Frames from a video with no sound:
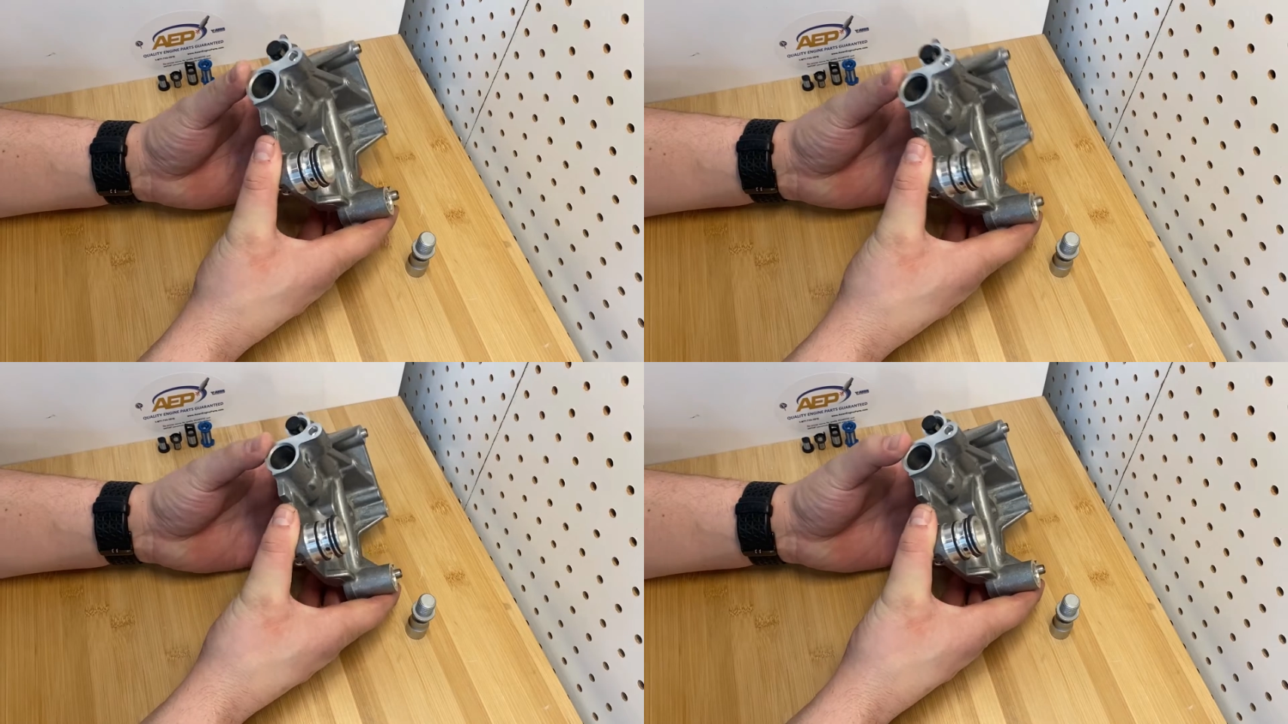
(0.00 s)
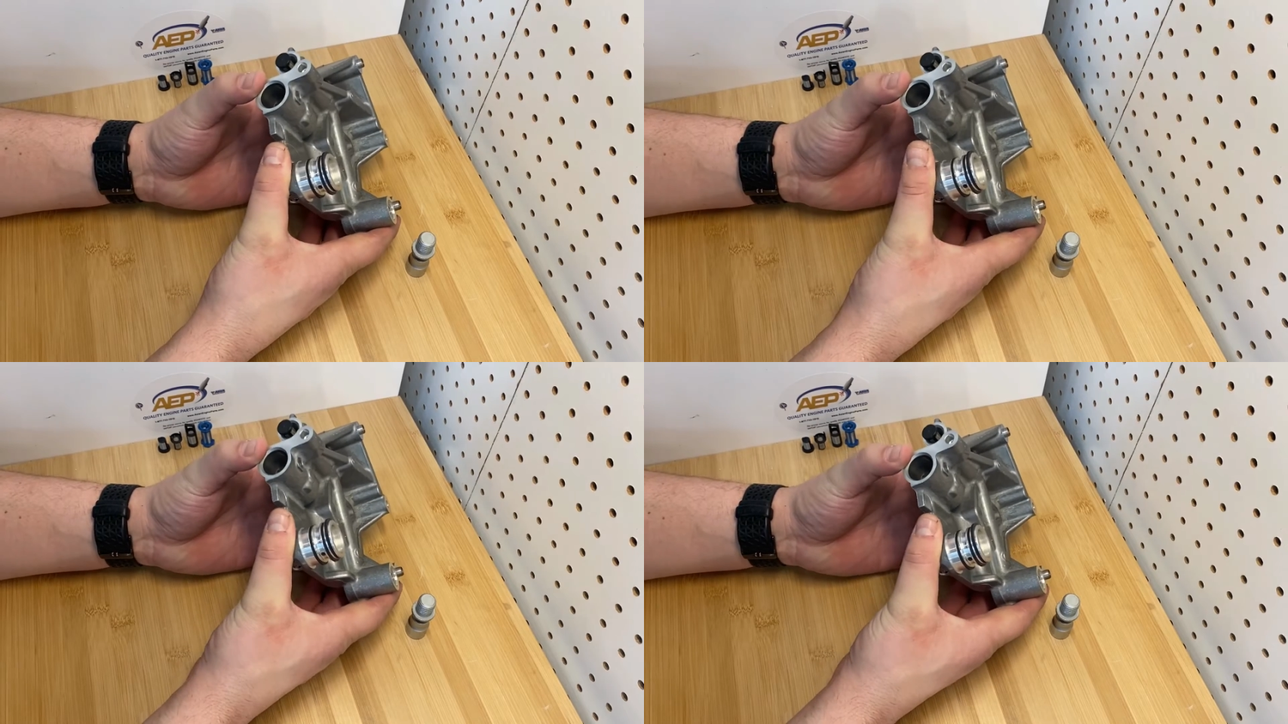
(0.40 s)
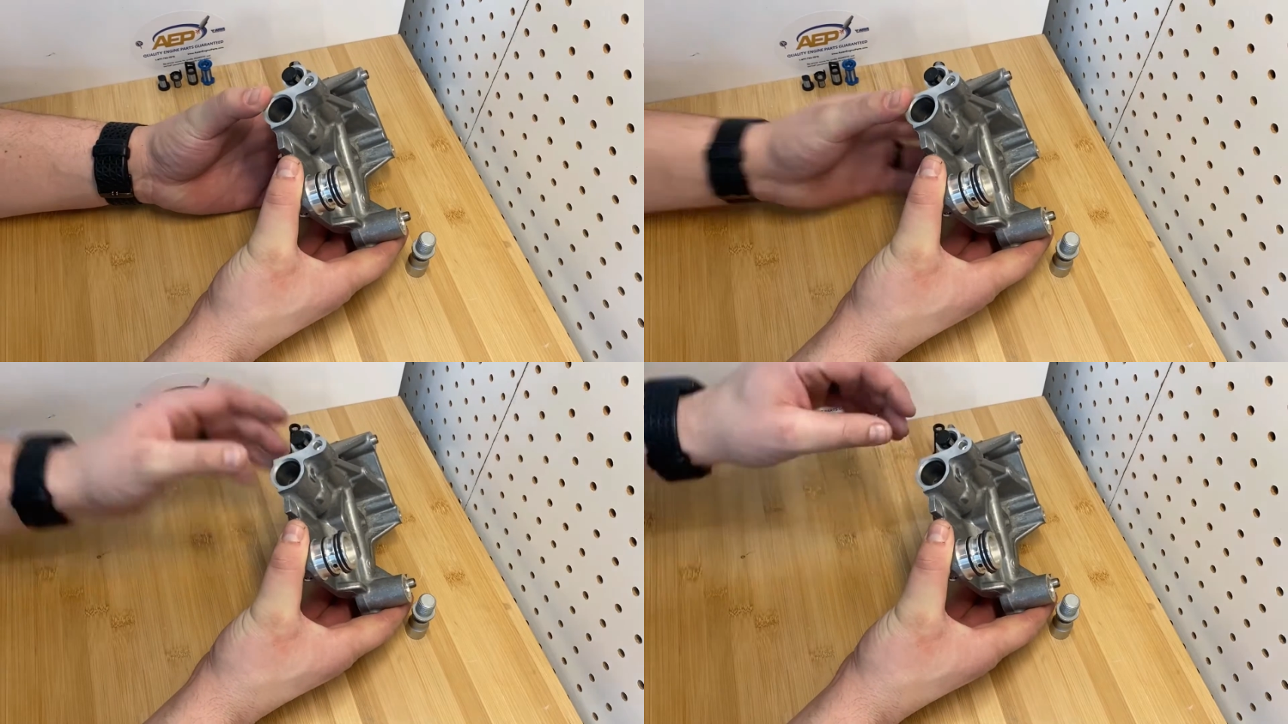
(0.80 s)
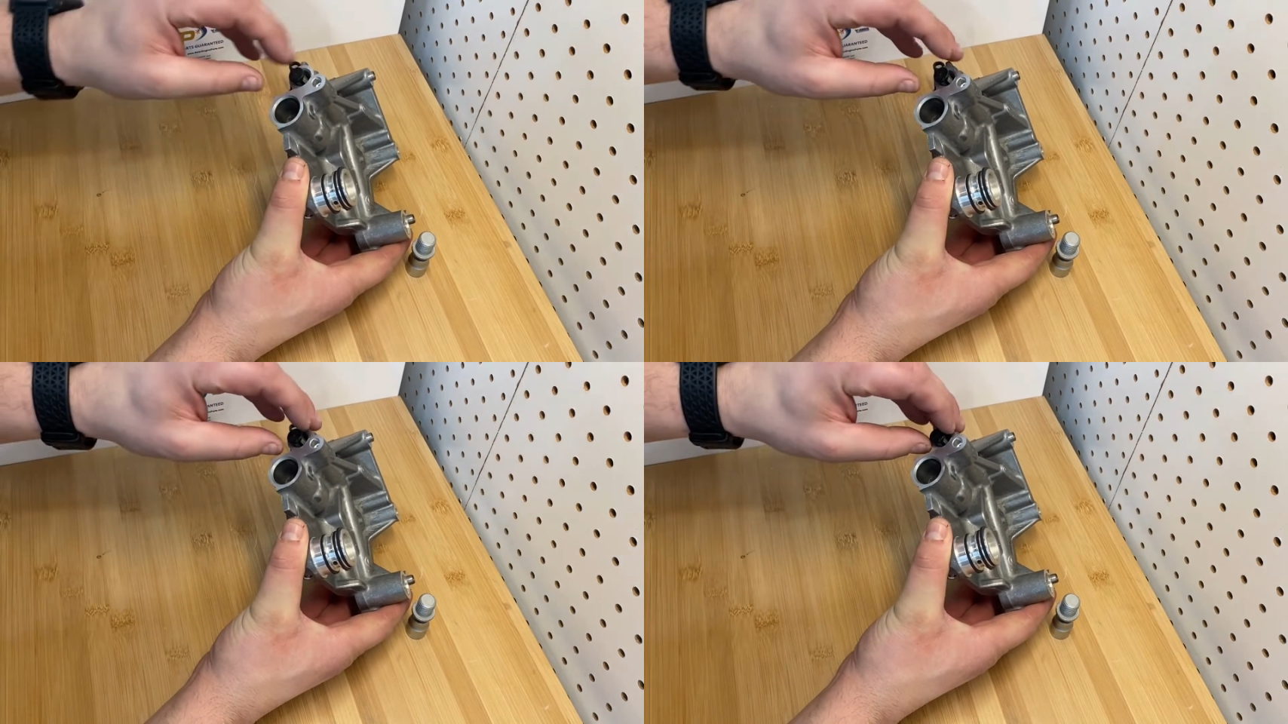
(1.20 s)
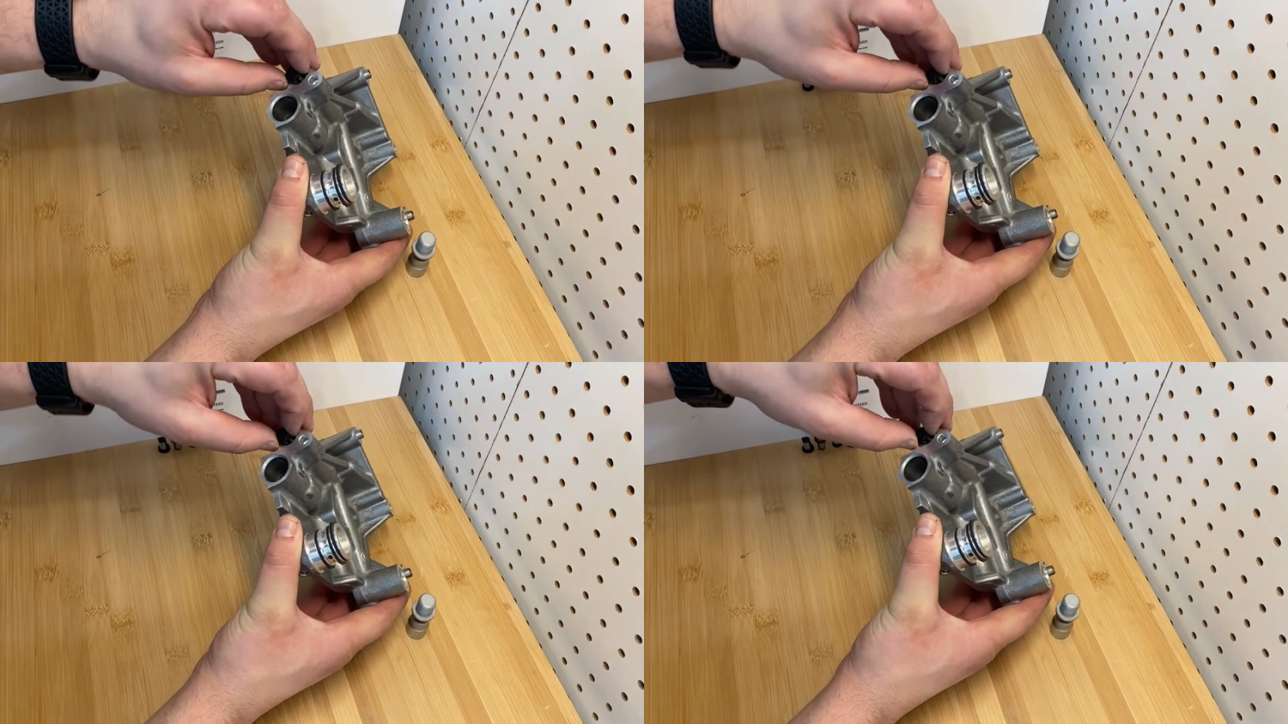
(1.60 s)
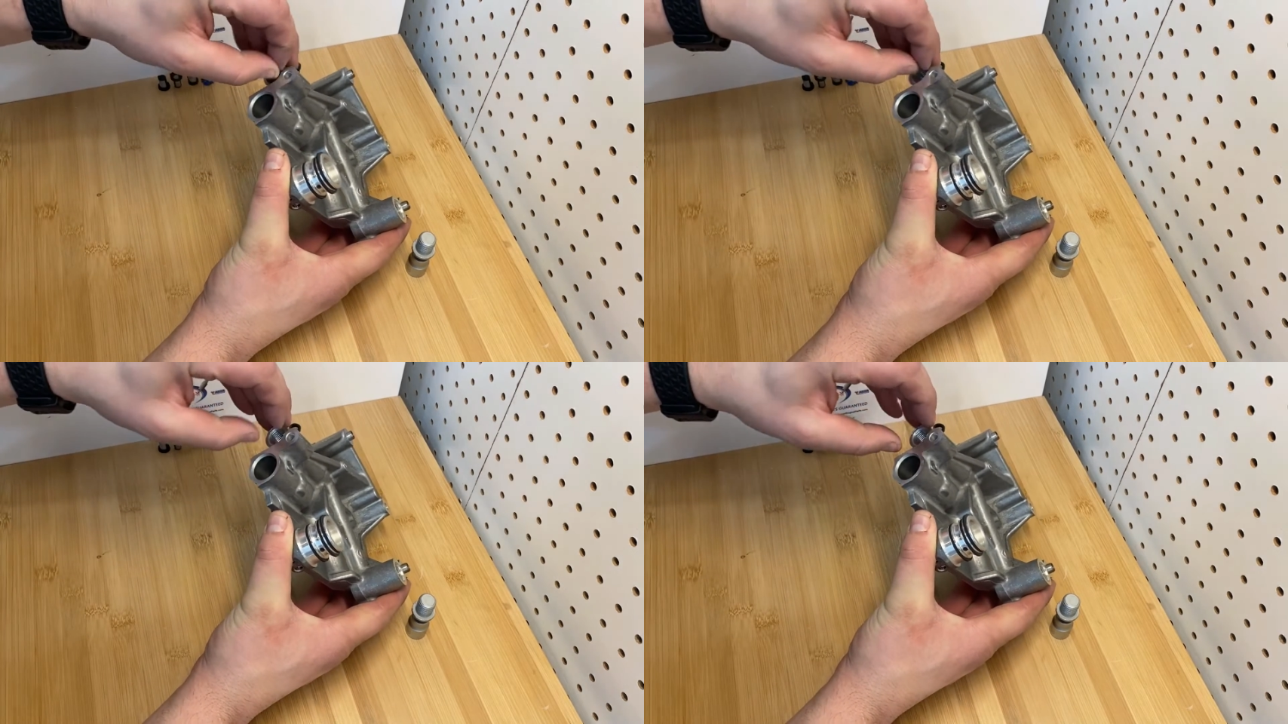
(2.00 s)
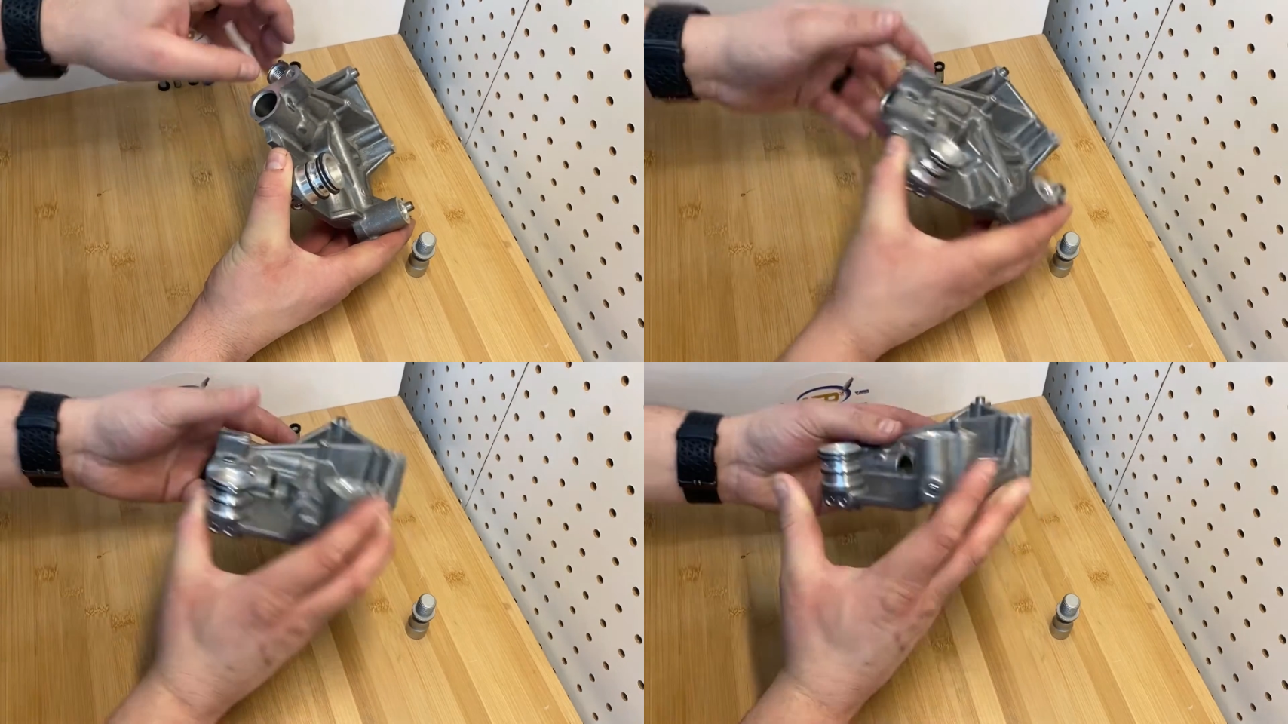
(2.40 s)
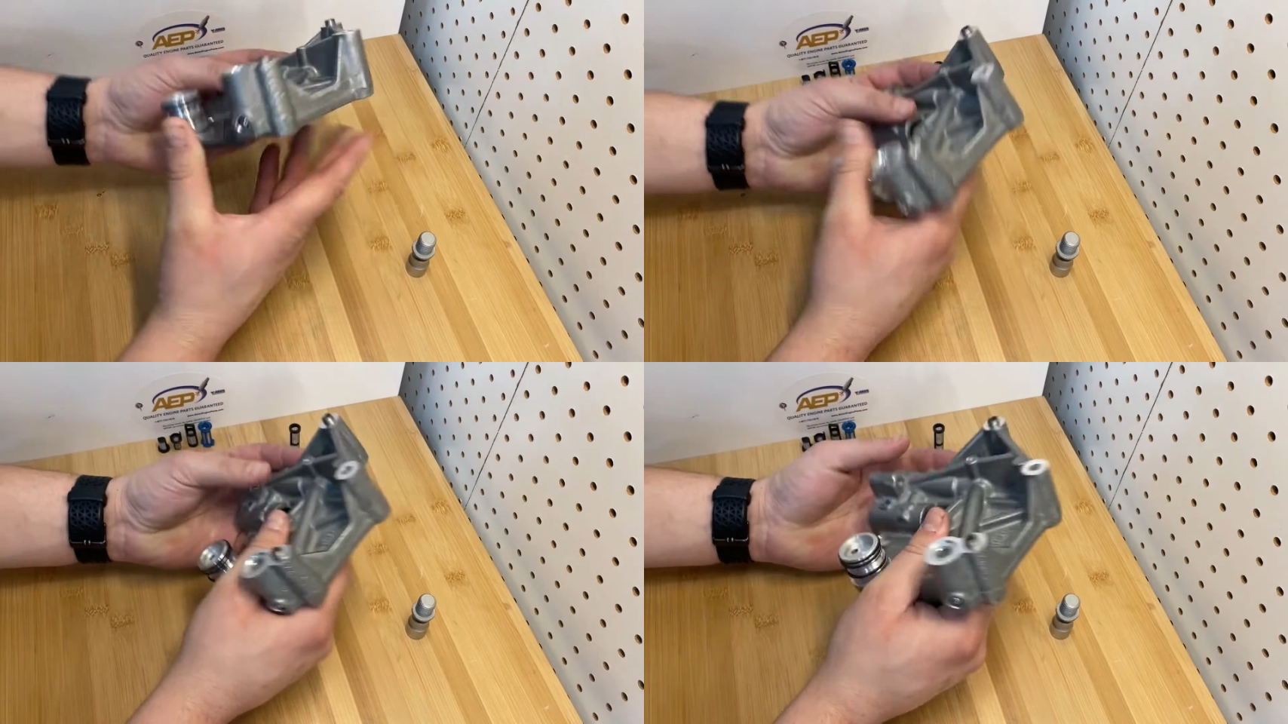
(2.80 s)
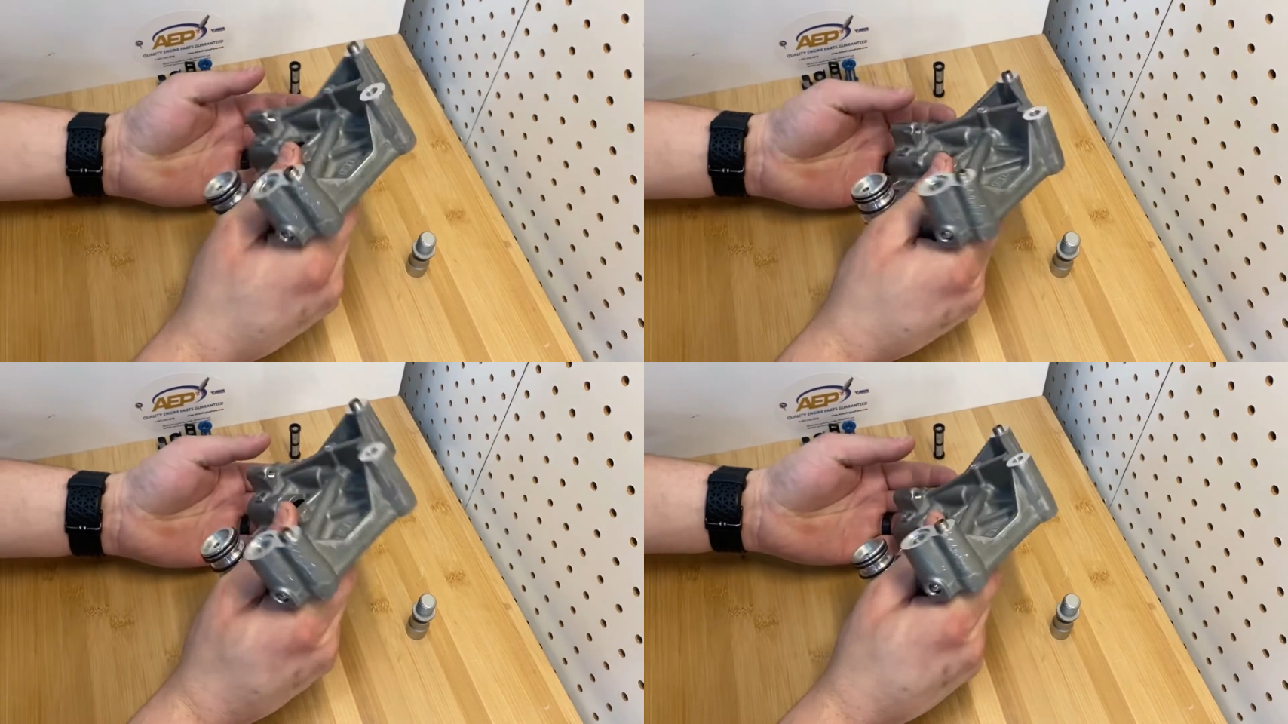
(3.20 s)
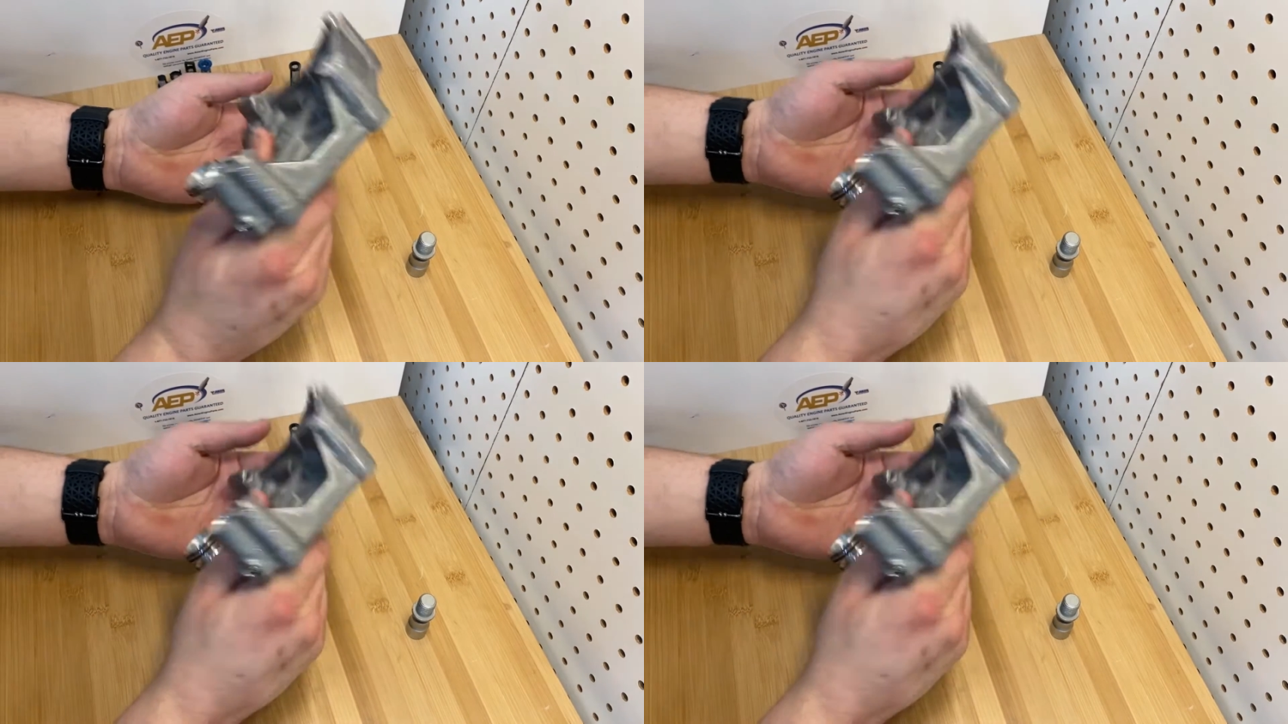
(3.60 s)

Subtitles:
[unreadable: no face in view]